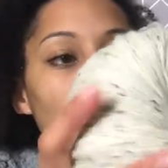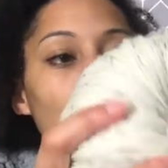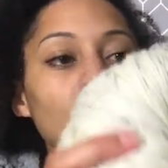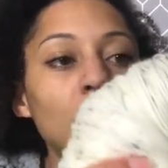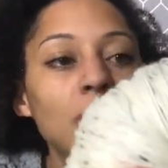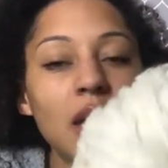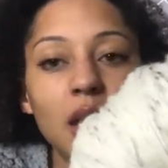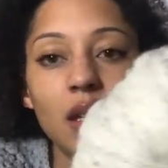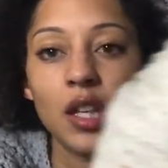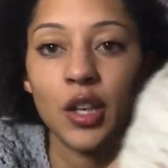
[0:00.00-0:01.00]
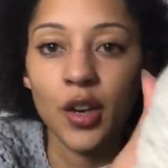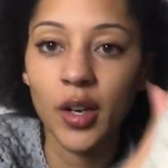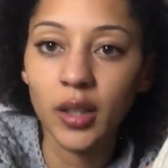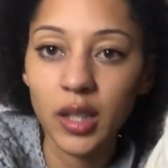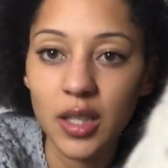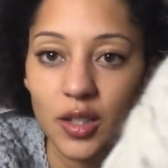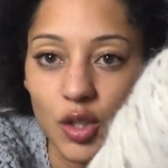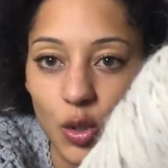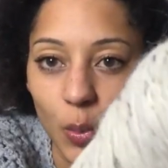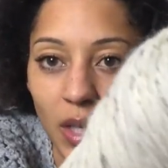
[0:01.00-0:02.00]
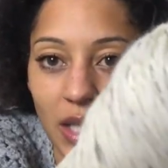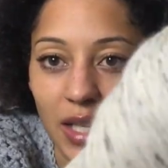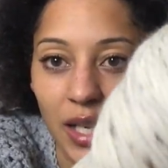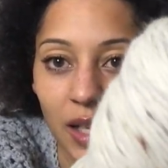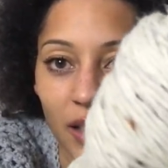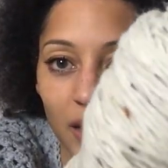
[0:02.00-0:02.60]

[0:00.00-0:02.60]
double knit yarn and it's tweedy.